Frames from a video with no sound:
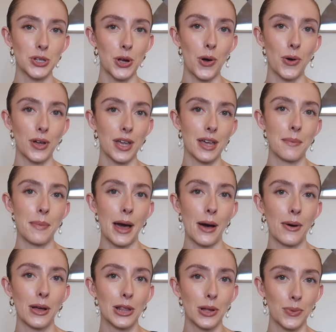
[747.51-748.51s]
talking
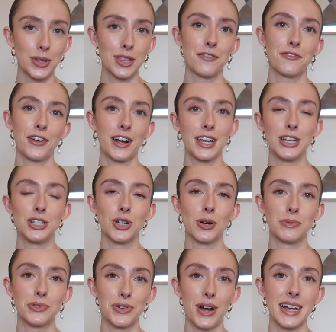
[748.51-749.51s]
about, along with the Frankie
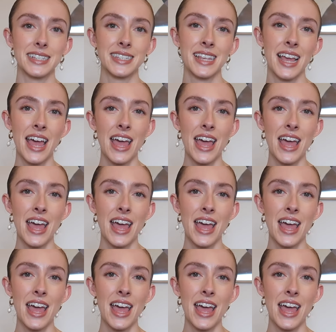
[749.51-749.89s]
Shop dress,